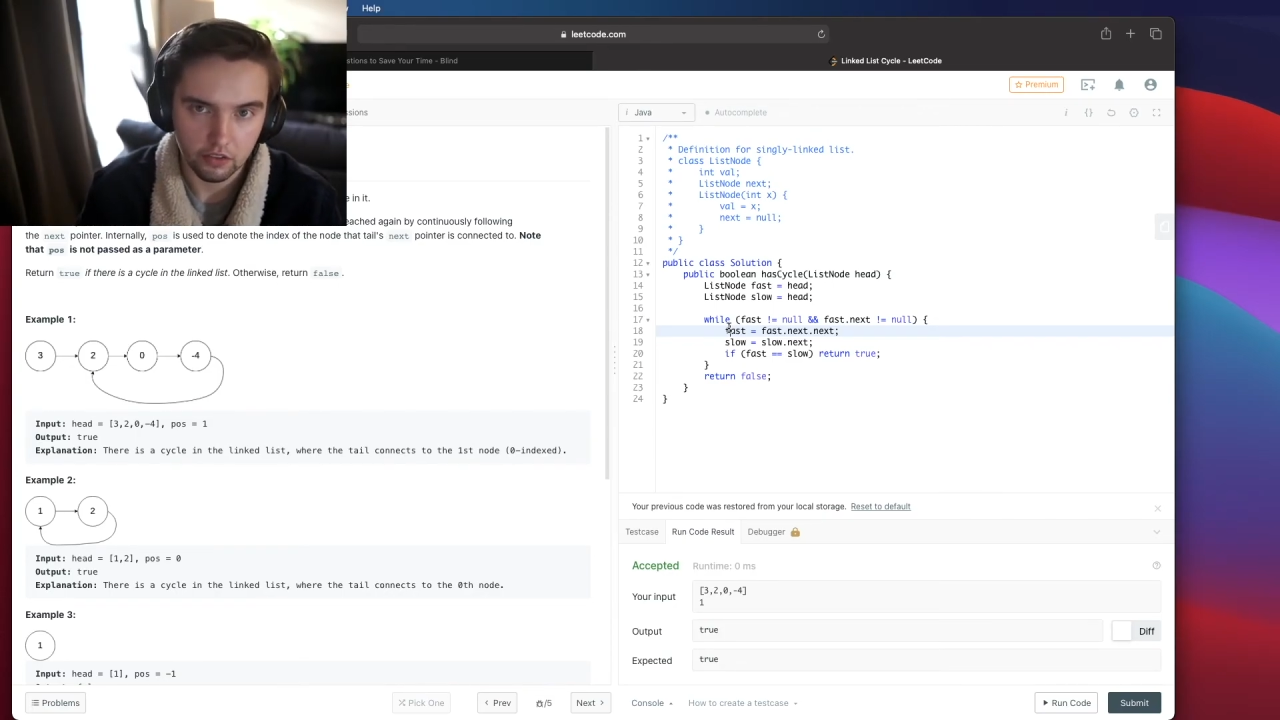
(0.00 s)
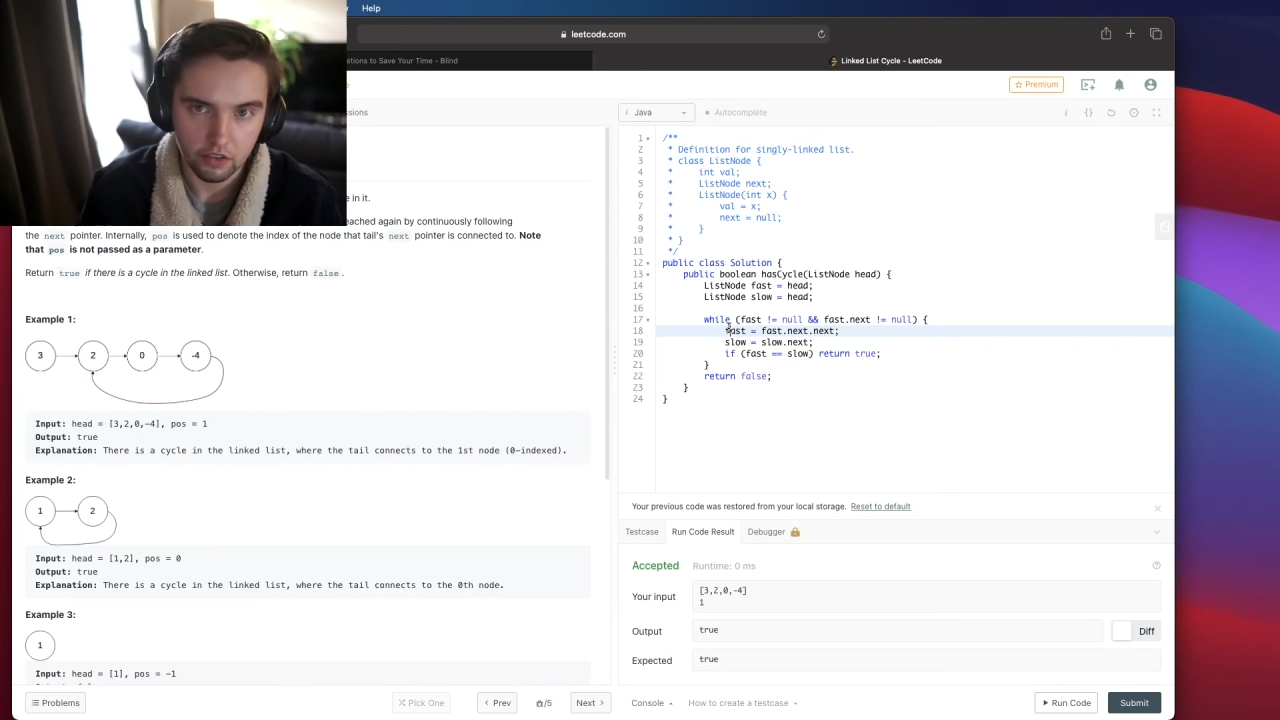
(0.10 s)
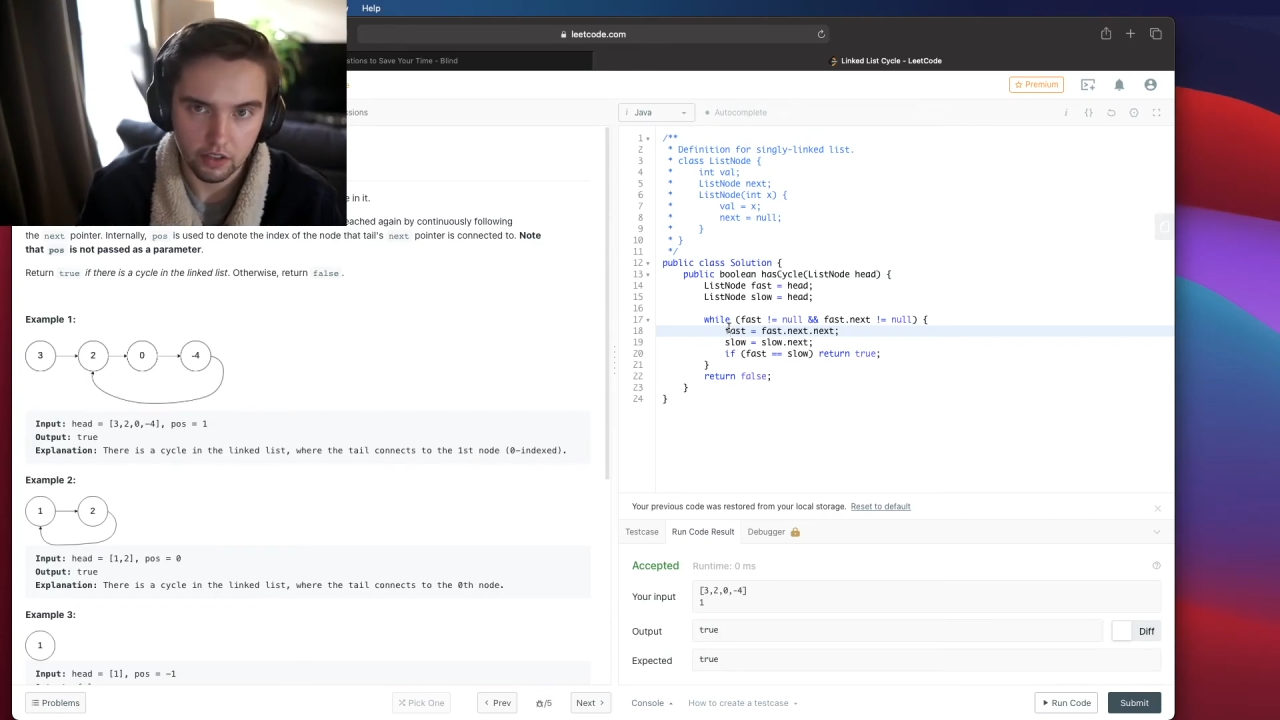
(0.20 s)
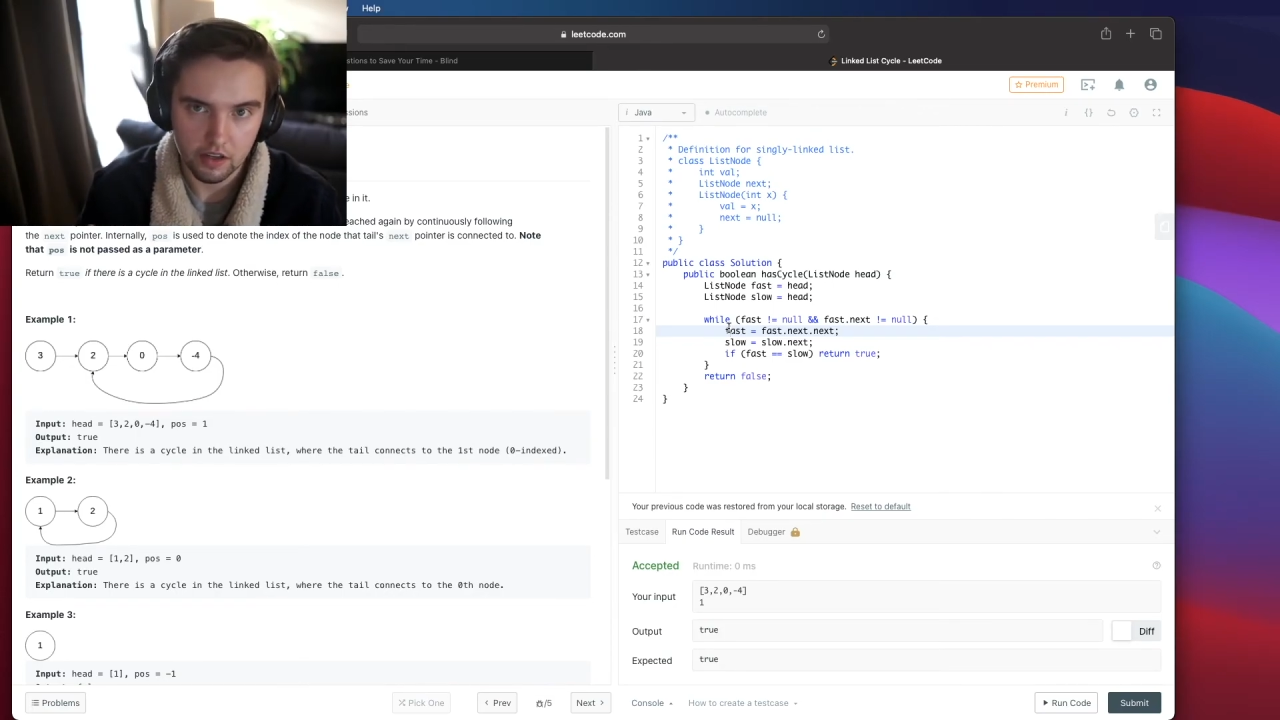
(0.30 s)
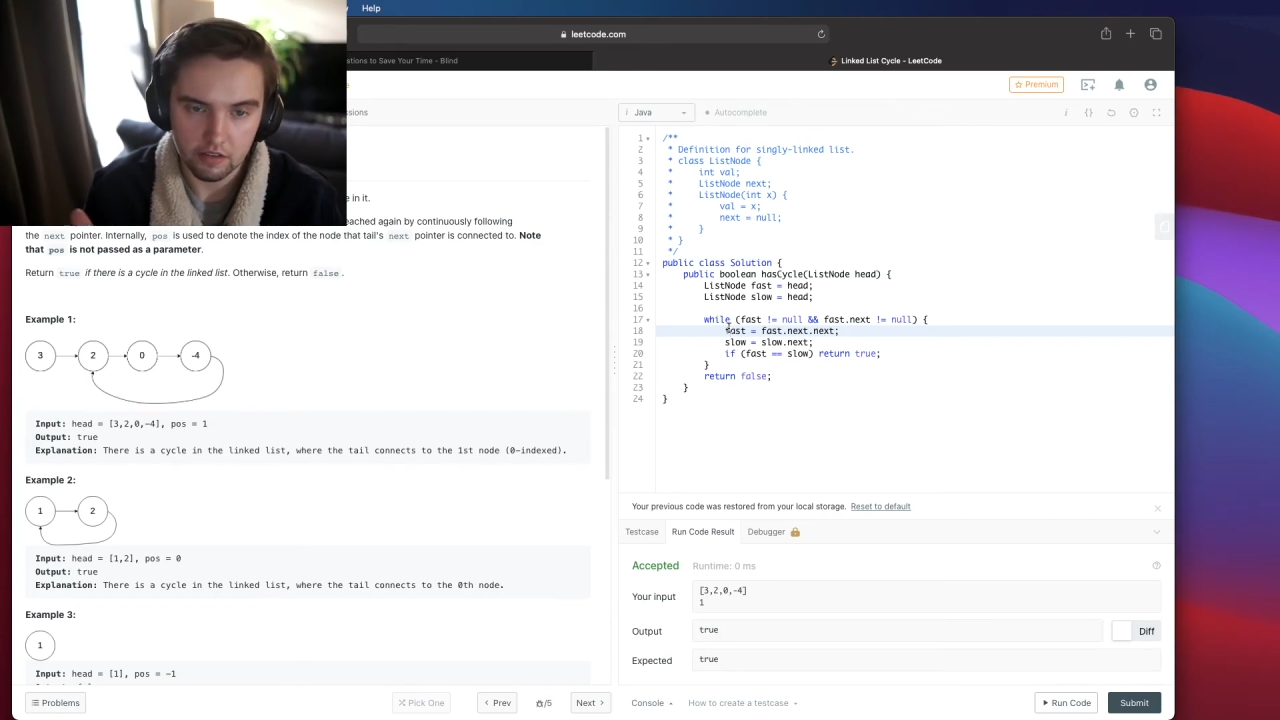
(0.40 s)

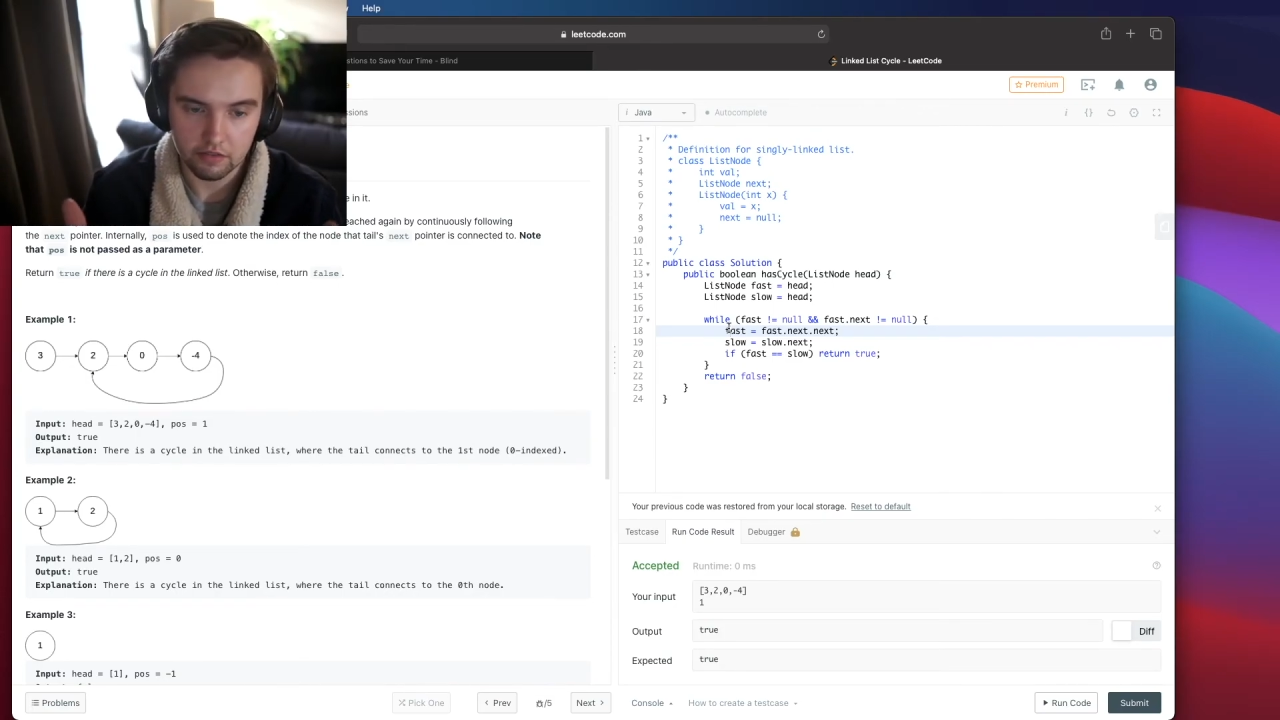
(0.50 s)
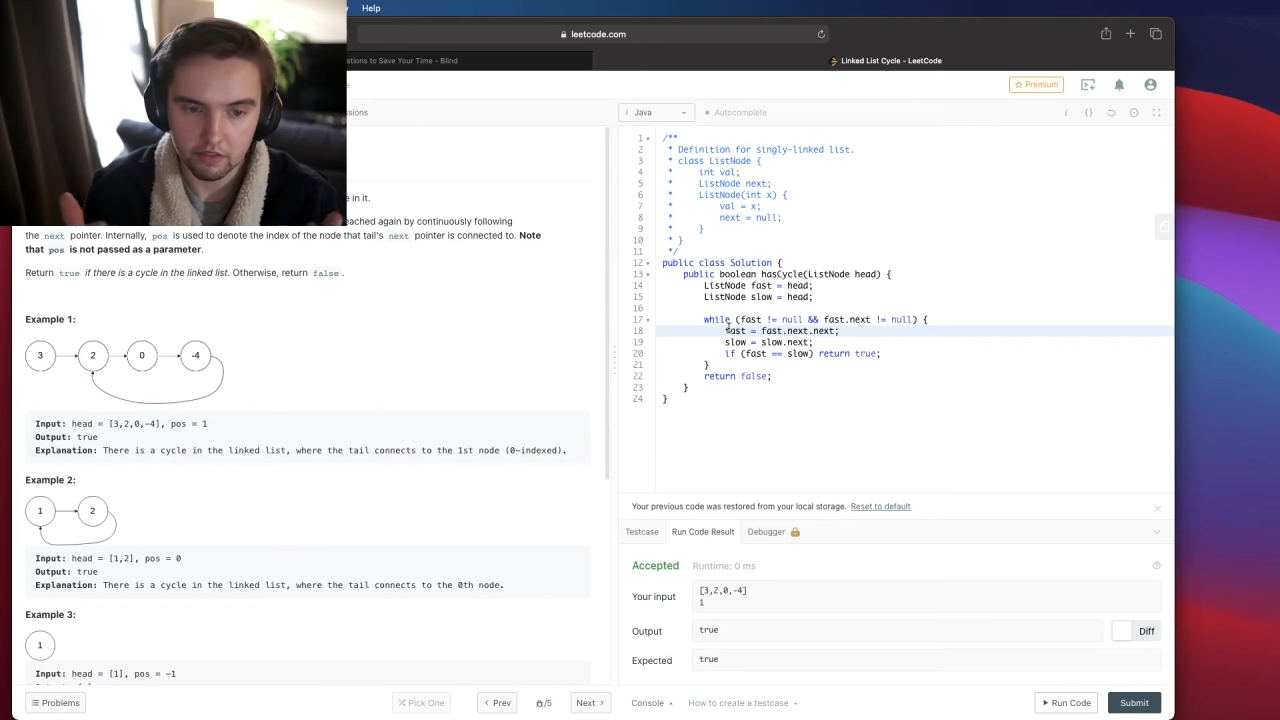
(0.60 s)
see if